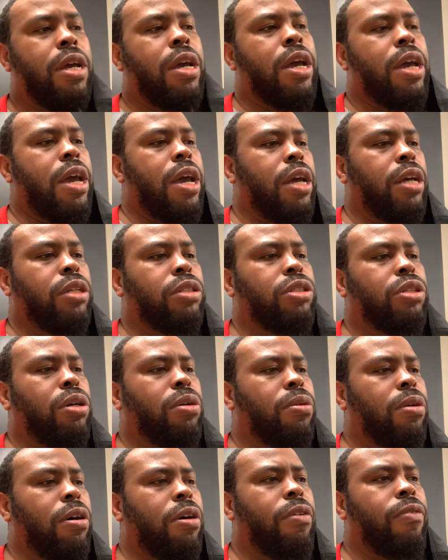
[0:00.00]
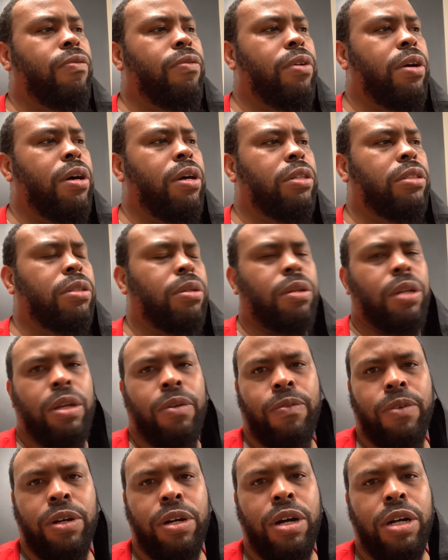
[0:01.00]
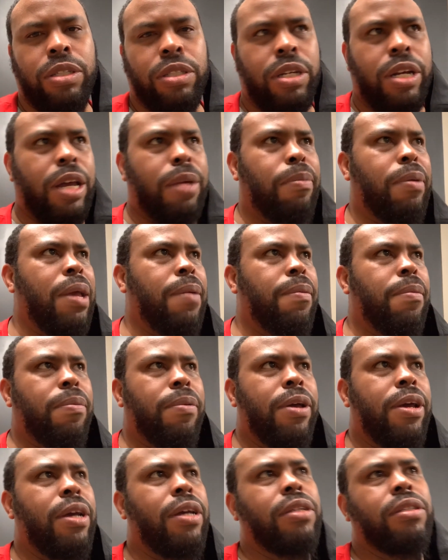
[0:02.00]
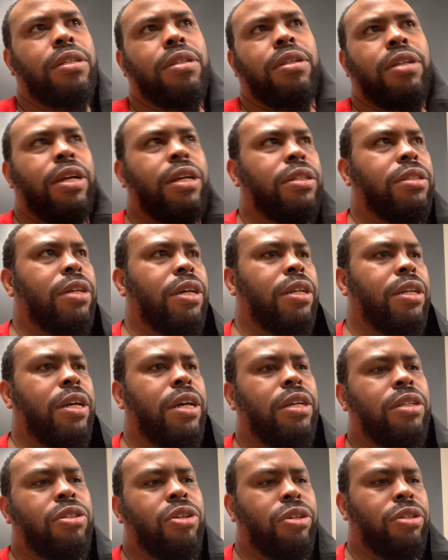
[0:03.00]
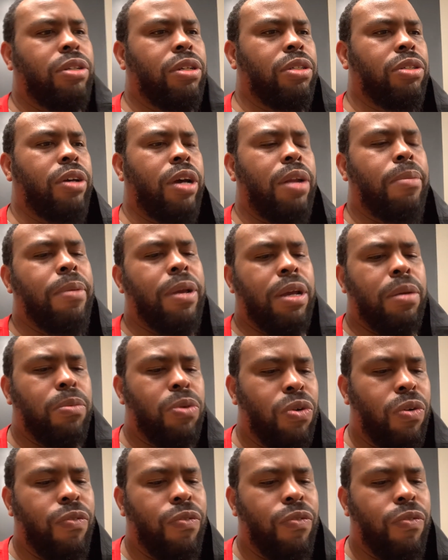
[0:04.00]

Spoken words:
and show off something in regards to like payment plans and things like that, to try to make it more